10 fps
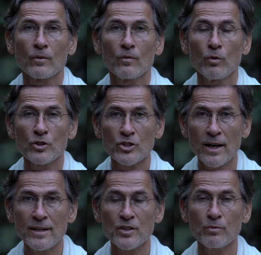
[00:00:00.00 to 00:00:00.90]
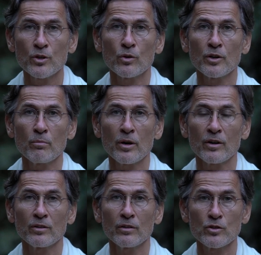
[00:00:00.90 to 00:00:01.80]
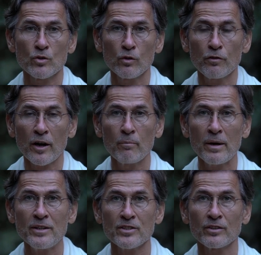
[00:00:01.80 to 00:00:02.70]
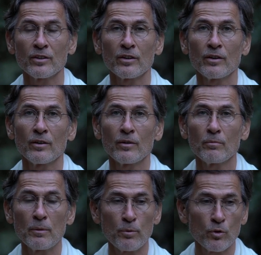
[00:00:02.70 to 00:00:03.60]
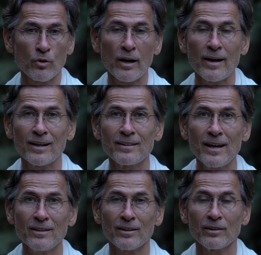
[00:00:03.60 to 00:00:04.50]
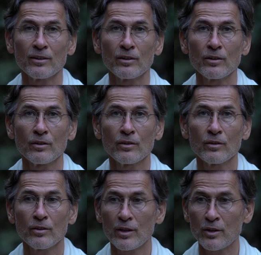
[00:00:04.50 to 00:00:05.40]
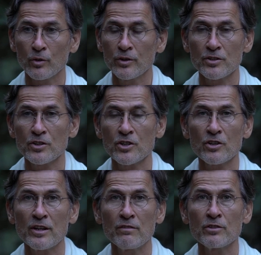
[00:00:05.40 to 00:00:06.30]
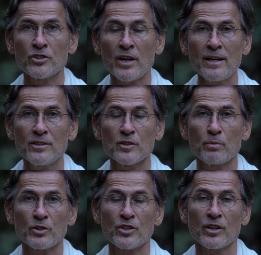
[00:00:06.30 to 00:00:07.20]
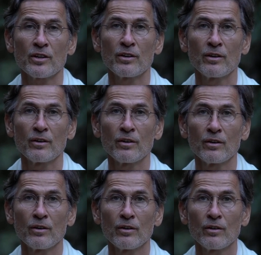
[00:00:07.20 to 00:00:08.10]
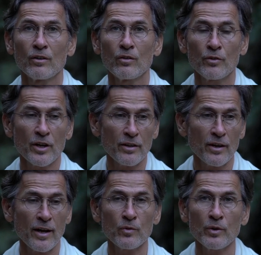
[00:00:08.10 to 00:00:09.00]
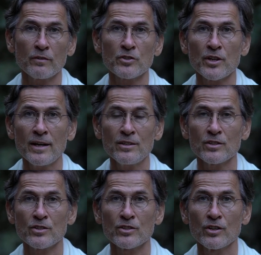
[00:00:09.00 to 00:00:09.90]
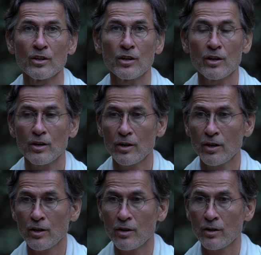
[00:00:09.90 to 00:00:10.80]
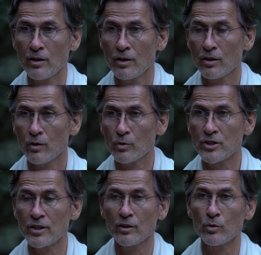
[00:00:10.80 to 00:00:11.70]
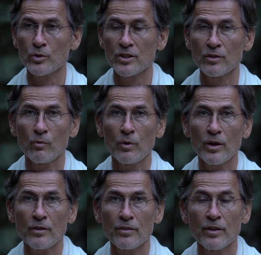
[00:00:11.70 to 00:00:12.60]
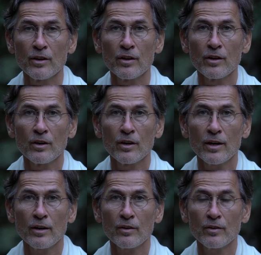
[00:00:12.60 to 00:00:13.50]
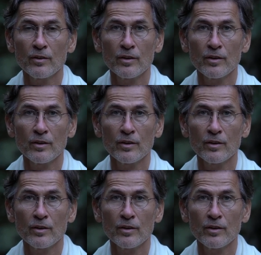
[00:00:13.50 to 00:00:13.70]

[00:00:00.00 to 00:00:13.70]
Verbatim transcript: What science are we talking about? It's all fragmented. People who collect data are not necessarily even scientists per se. On the other hand, we have scientists and who deal who deal with uh,